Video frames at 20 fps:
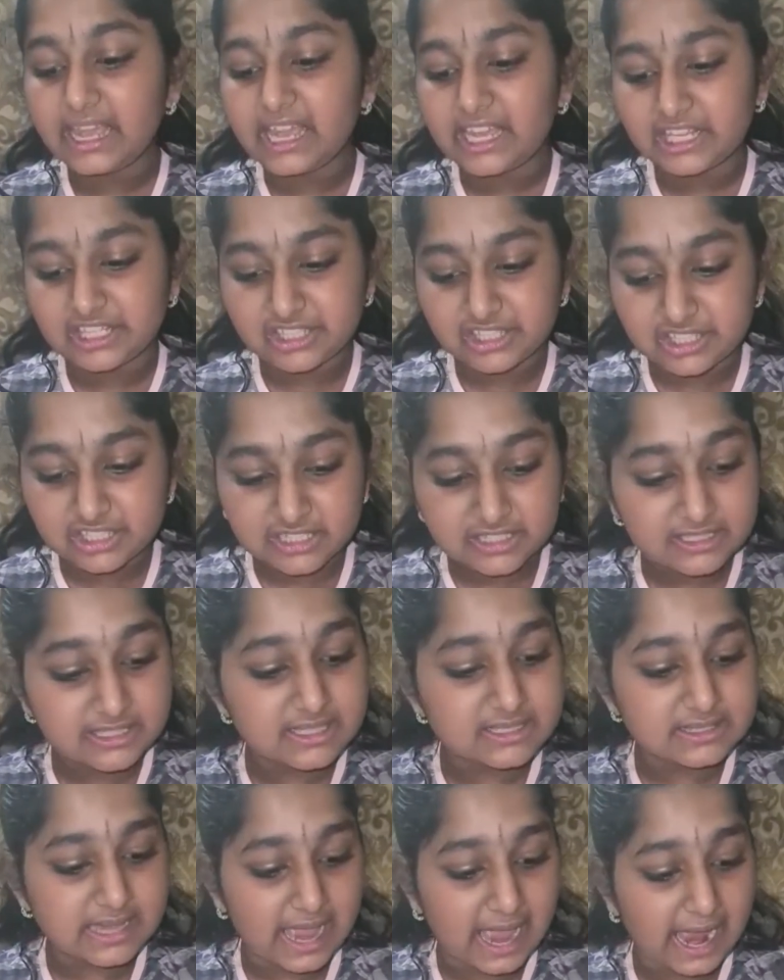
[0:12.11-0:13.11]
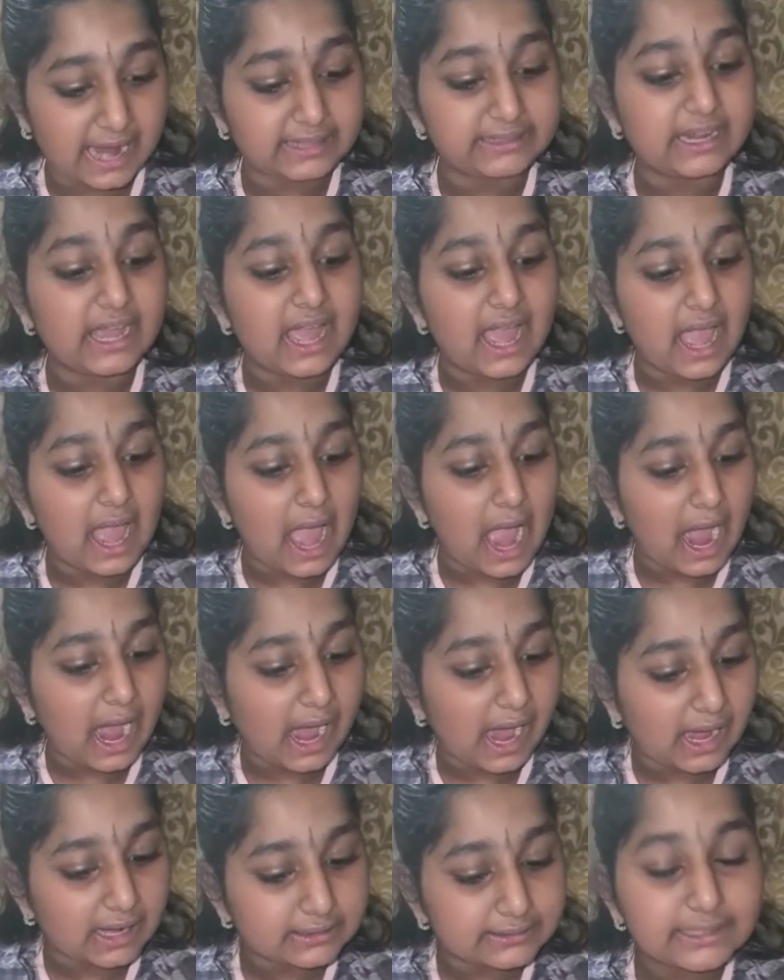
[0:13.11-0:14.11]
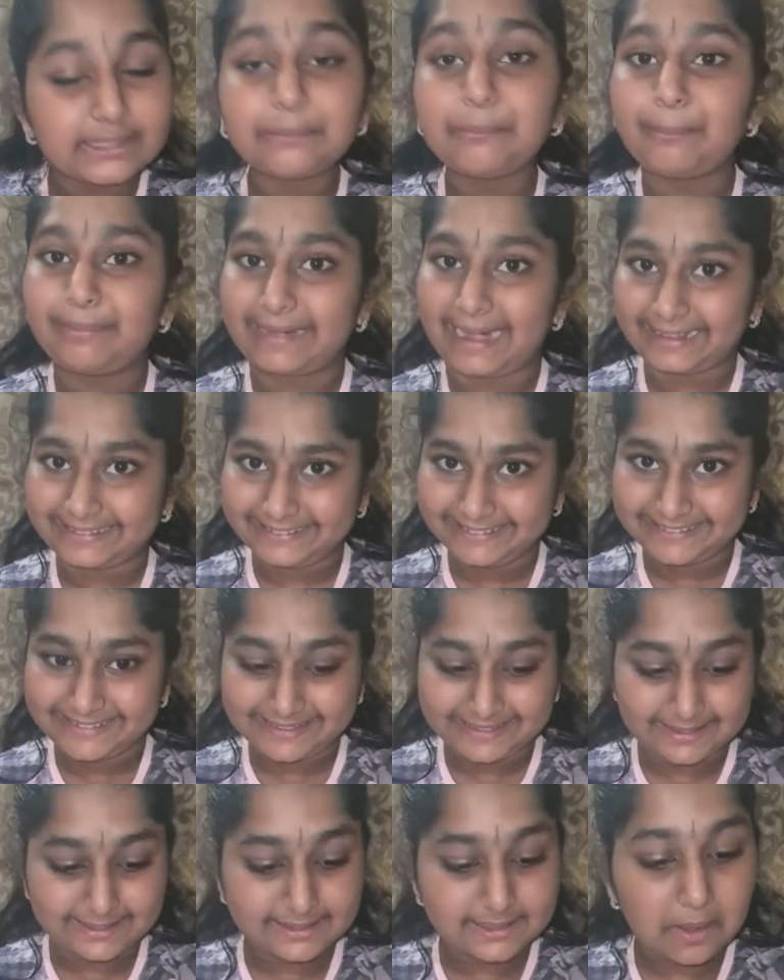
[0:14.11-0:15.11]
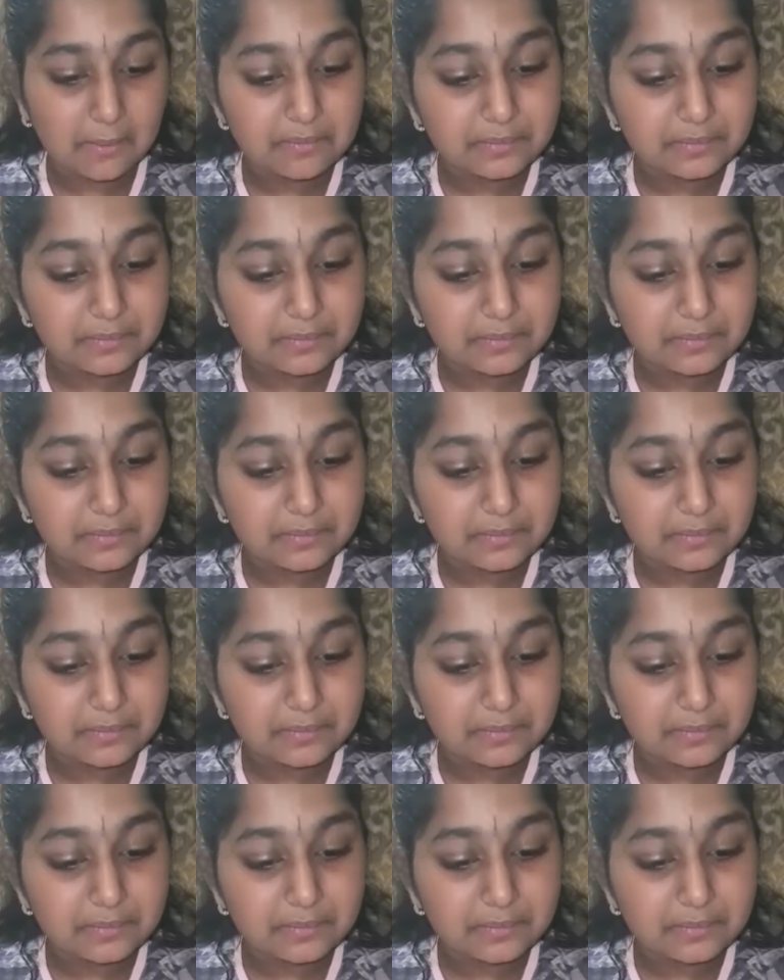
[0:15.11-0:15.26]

indigenous and arctic practices.